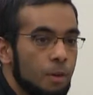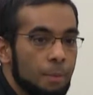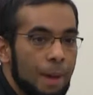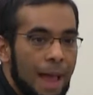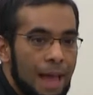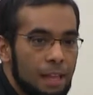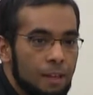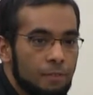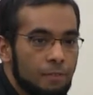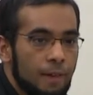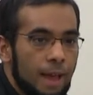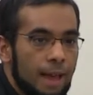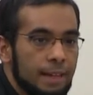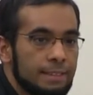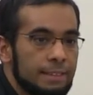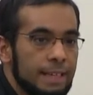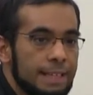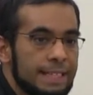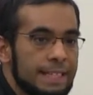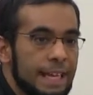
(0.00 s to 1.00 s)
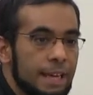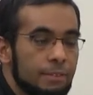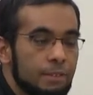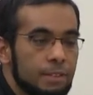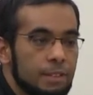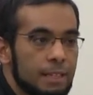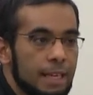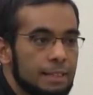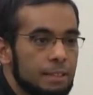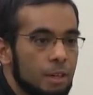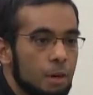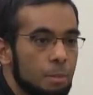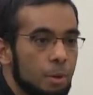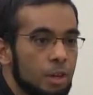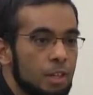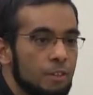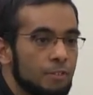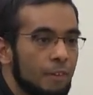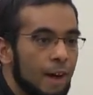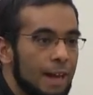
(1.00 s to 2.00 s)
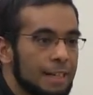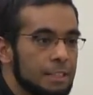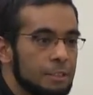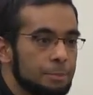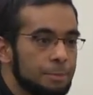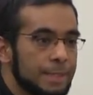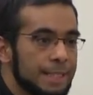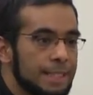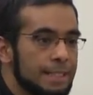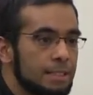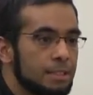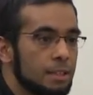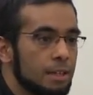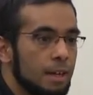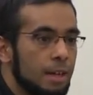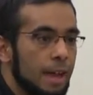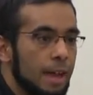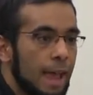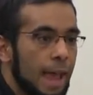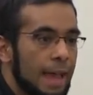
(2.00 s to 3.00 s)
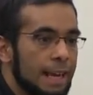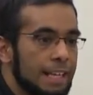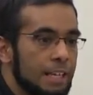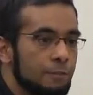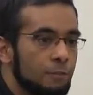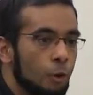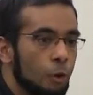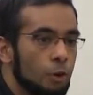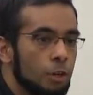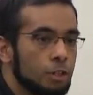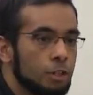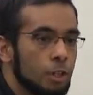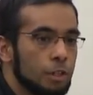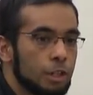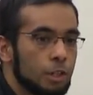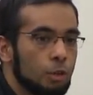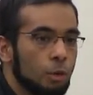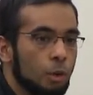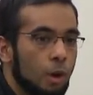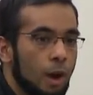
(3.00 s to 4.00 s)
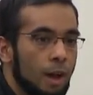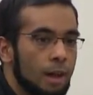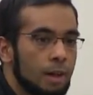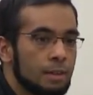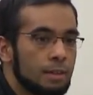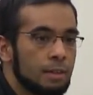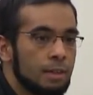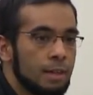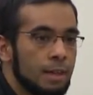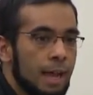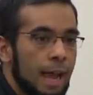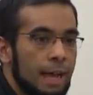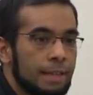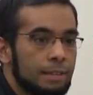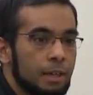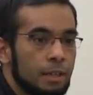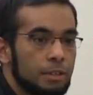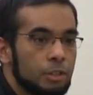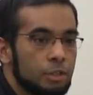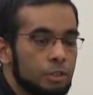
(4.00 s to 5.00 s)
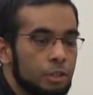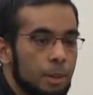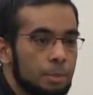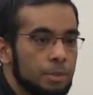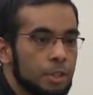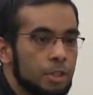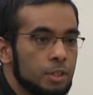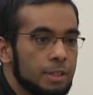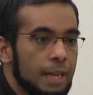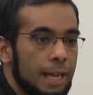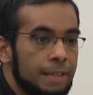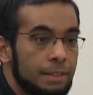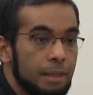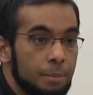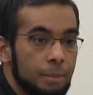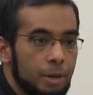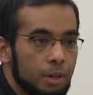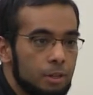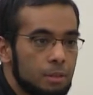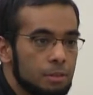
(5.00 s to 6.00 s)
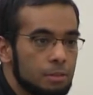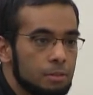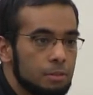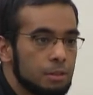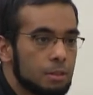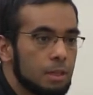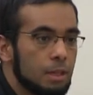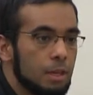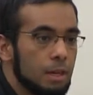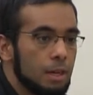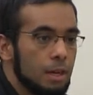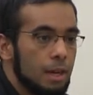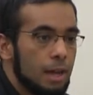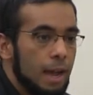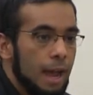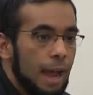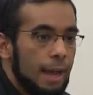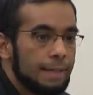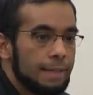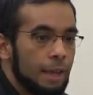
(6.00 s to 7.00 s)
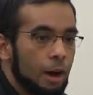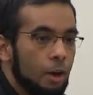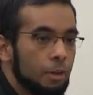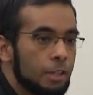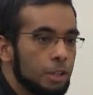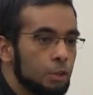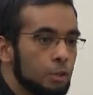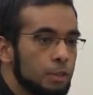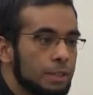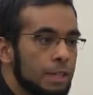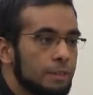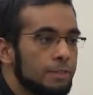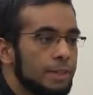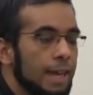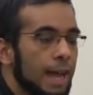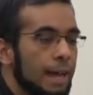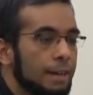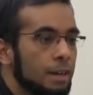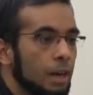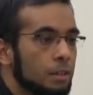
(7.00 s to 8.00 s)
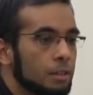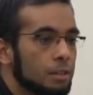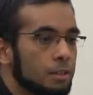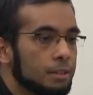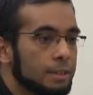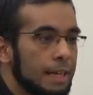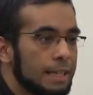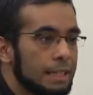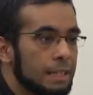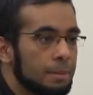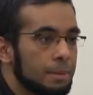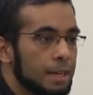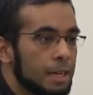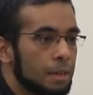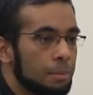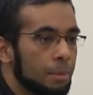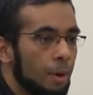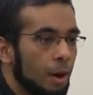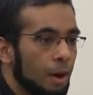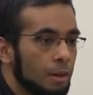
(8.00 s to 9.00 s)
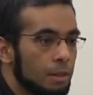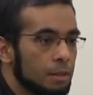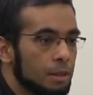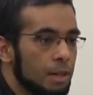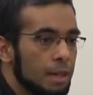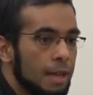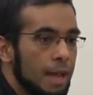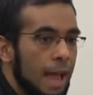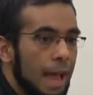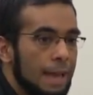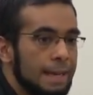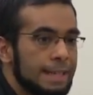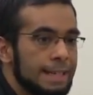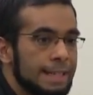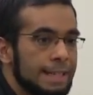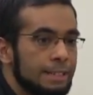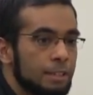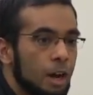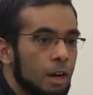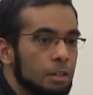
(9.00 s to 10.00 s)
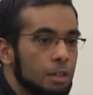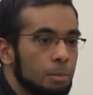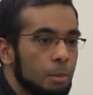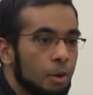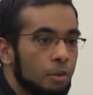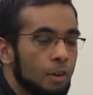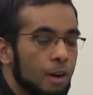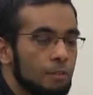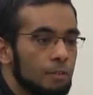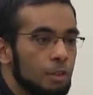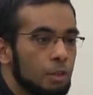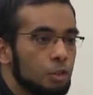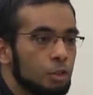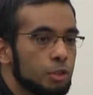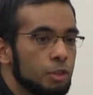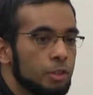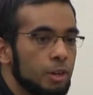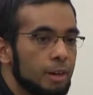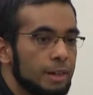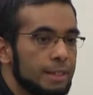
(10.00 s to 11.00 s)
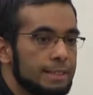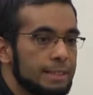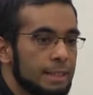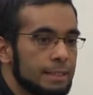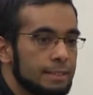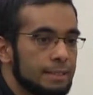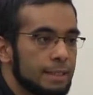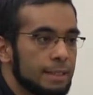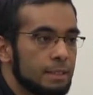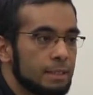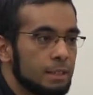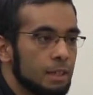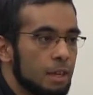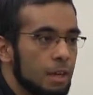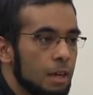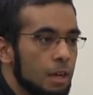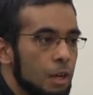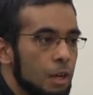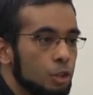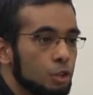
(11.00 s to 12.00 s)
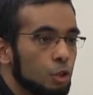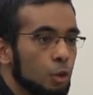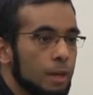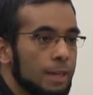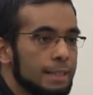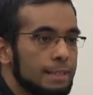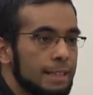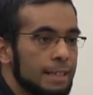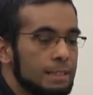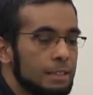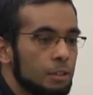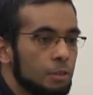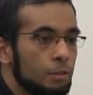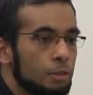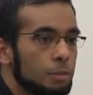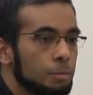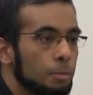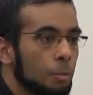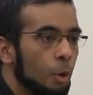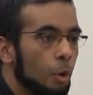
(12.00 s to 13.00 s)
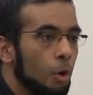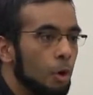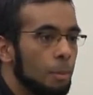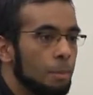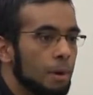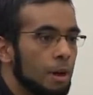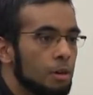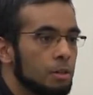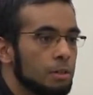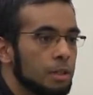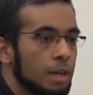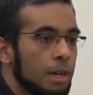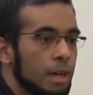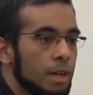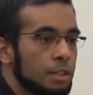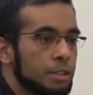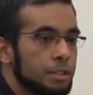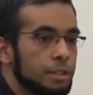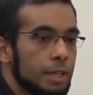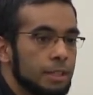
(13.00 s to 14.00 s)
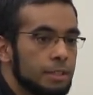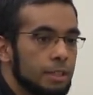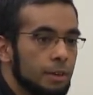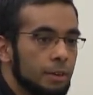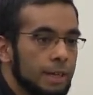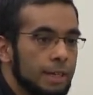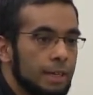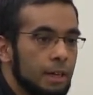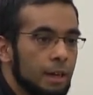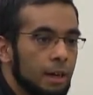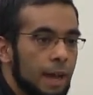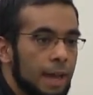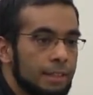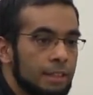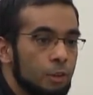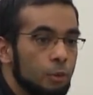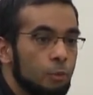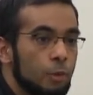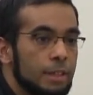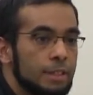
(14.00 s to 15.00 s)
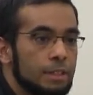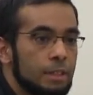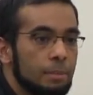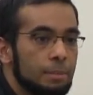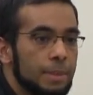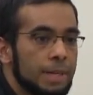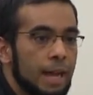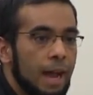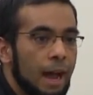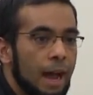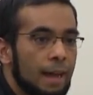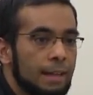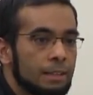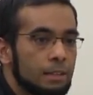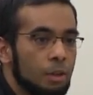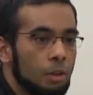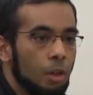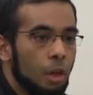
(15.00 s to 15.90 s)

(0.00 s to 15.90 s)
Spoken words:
from Halifax, and he gave us a lecture about divine speech, and he focused on the Quran and the other scriptures and their miracles. And then on Tuesday, we had Dr. Sayyid ibn Iqbal, and he talked about revolutionary justice. So his lecture was more about the Sharia and the wisdom behind the